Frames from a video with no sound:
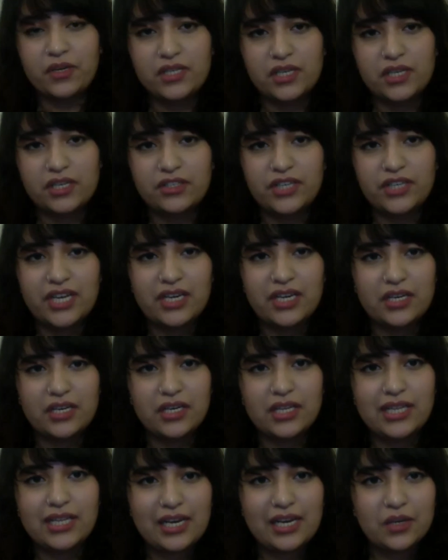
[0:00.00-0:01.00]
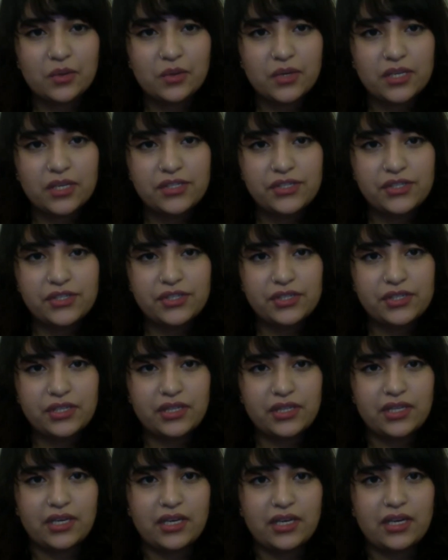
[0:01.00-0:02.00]
to create a language
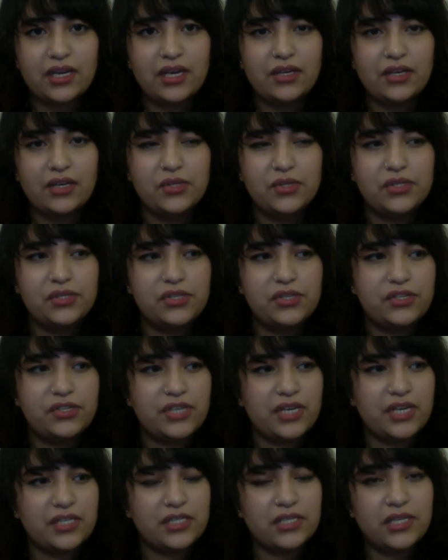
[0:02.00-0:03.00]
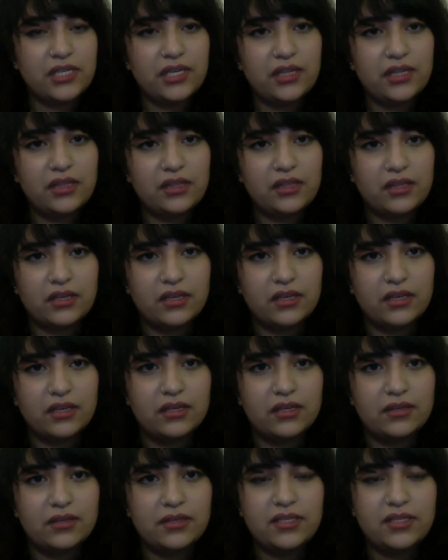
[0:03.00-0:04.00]
that I use to translate
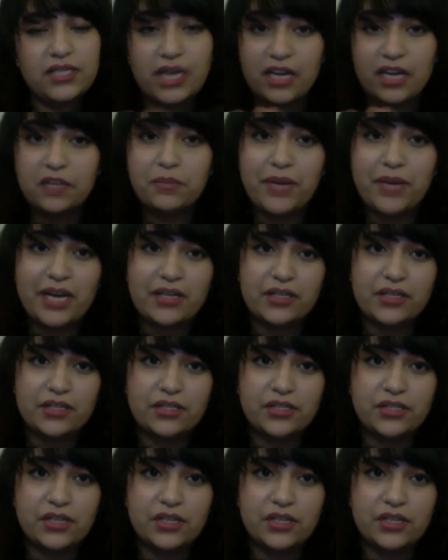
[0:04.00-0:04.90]
the tile patterns